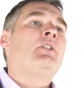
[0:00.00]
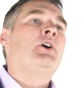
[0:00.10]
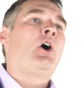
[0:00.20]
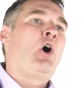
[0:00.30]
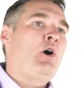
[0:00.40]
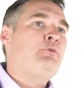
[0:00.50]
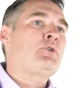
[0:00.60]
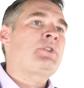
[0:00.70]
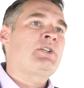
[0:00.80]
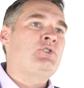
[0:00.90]
The
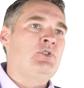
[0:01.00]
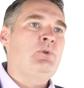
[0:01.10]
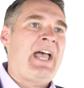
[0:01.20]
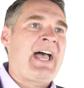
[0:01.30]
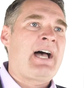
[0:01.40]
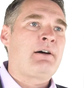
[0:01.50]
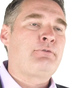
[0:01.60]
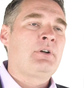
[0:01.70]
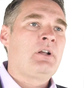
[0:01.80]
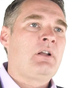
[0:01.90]
offer that you
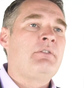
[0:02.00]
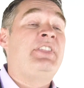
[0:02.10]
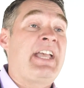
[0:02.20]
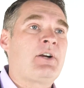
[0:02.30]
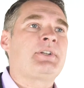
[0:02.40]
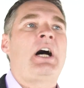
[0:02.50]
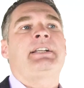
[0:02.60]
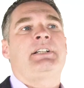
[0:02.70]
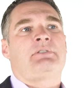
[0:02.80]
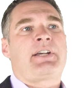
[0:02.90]
have they are
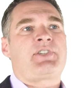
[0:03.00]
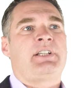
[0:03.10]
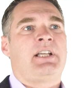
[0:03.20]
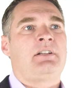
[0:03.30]
not interested